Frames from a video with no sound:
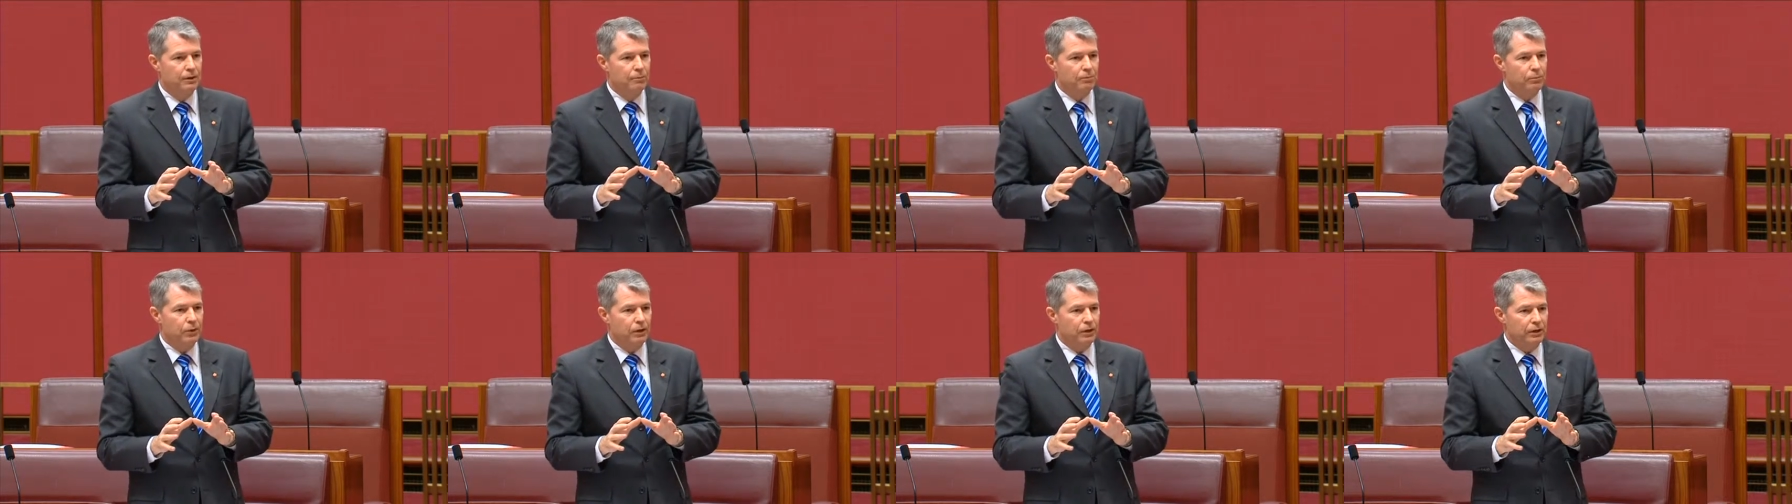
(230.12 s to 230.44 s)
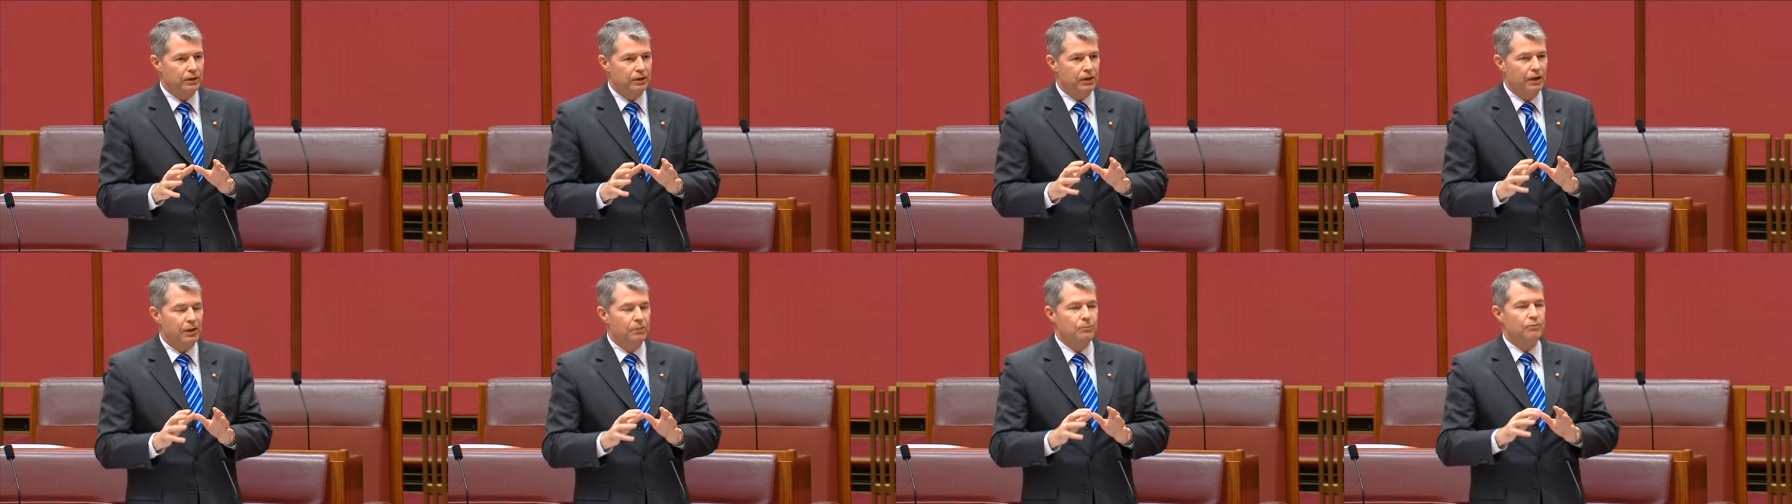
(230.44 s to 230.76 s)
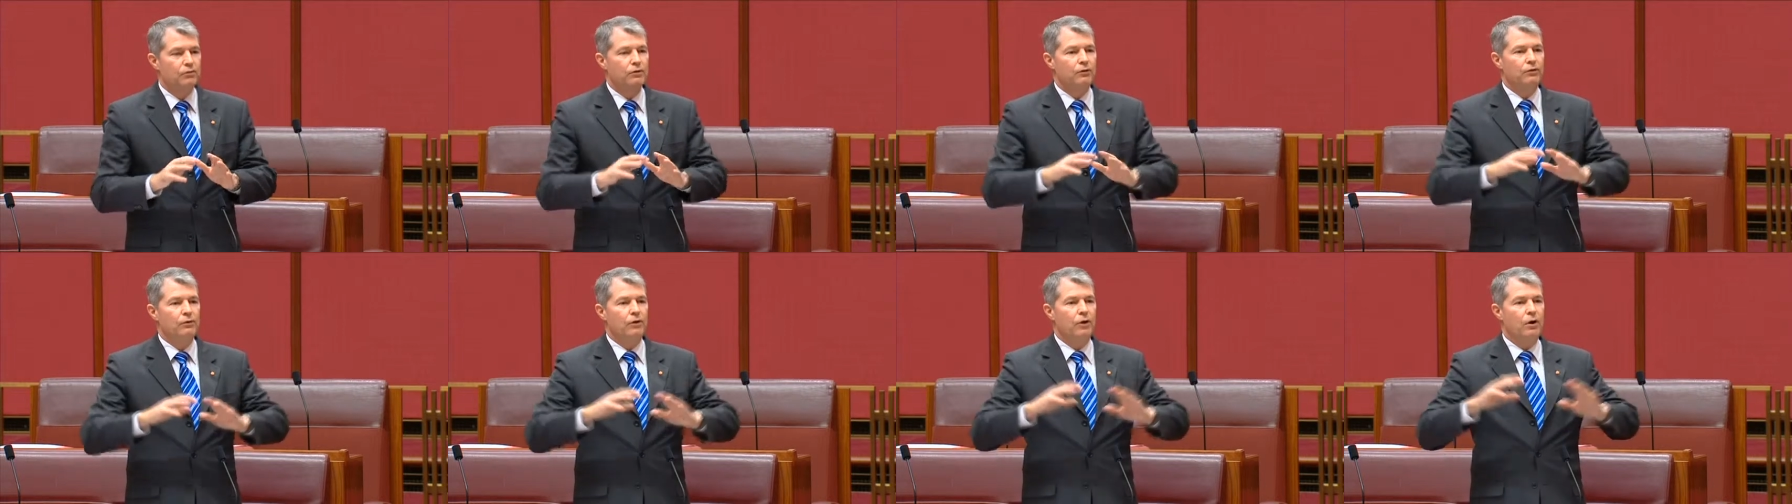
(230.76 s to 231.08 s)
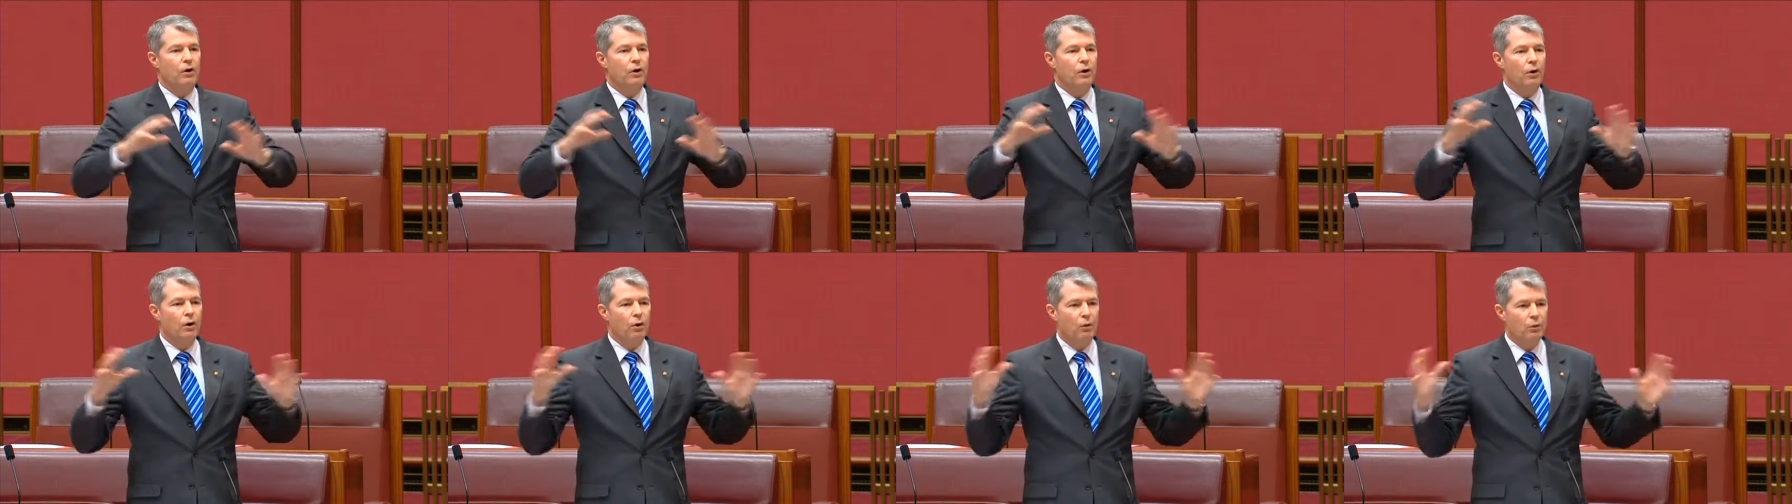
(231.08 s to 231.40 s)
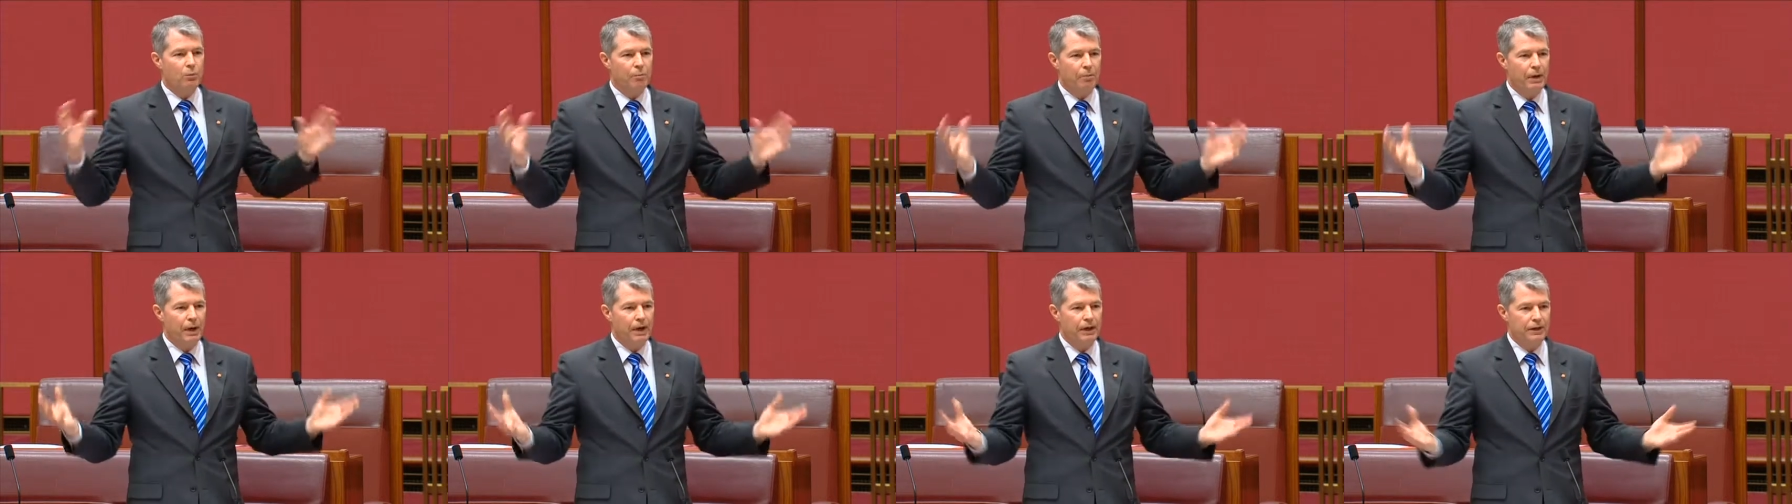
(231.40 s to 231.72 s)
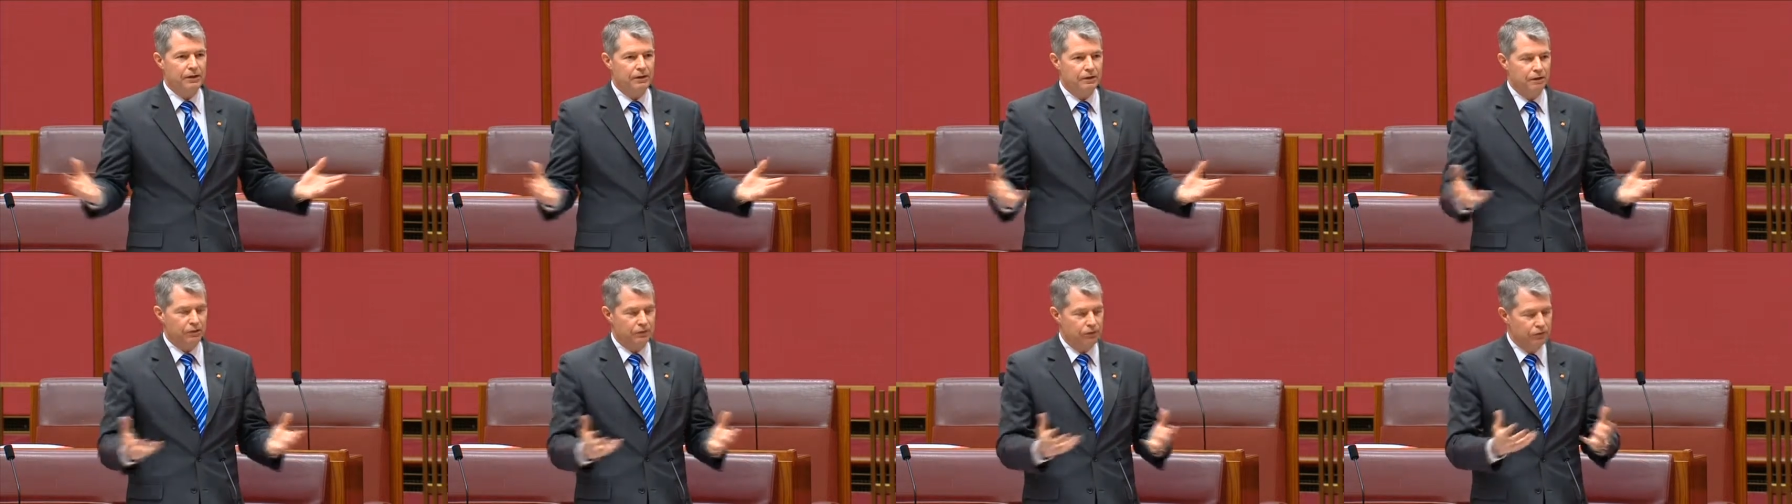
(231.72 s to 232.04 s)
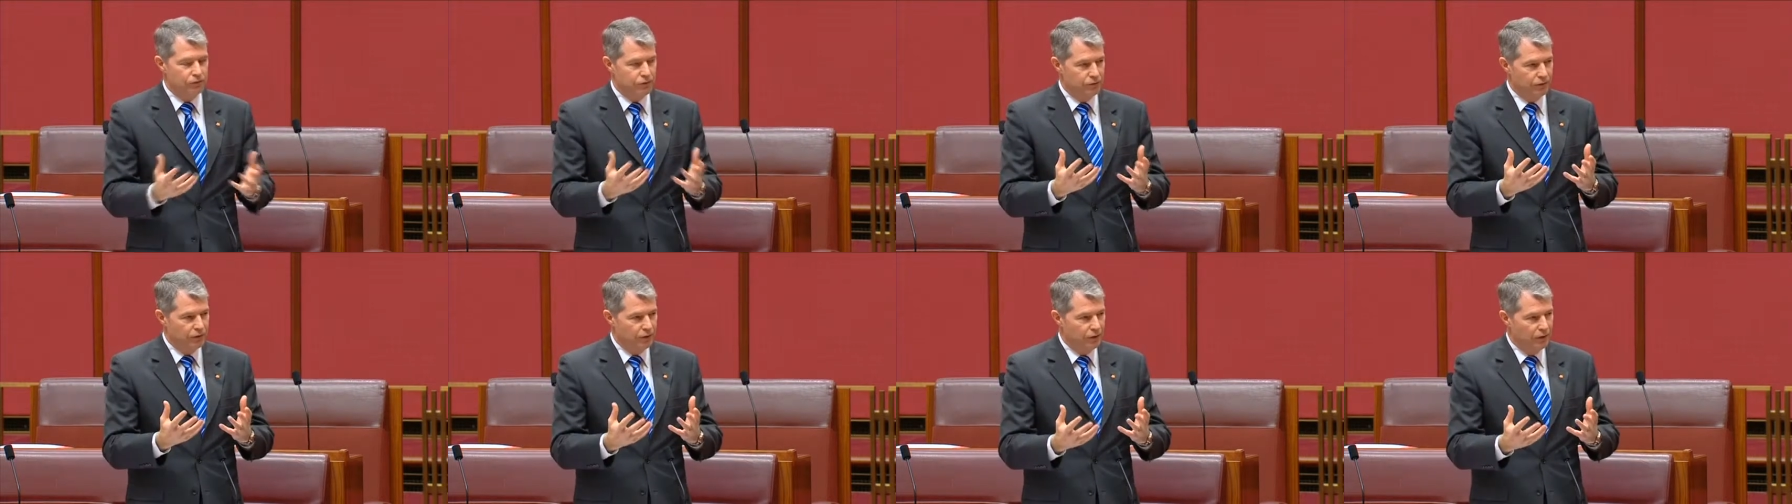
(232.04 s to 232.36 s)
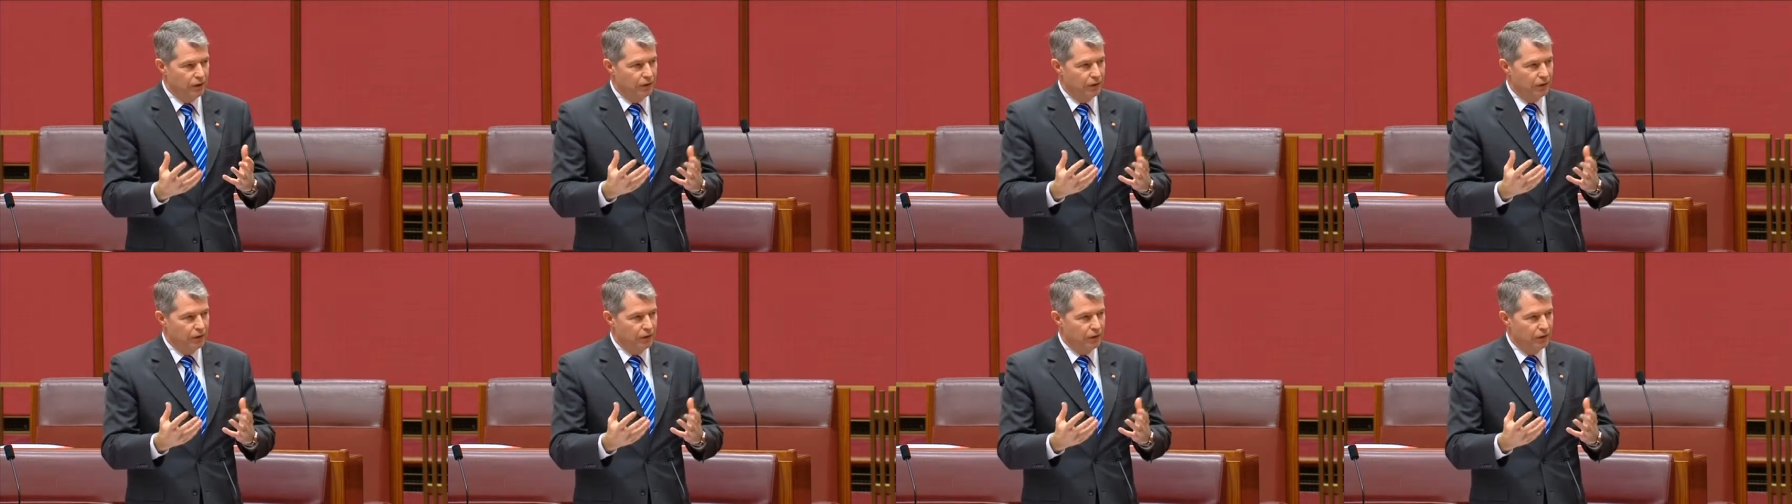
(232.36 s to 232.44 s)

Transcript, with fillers: But it comes as a whole package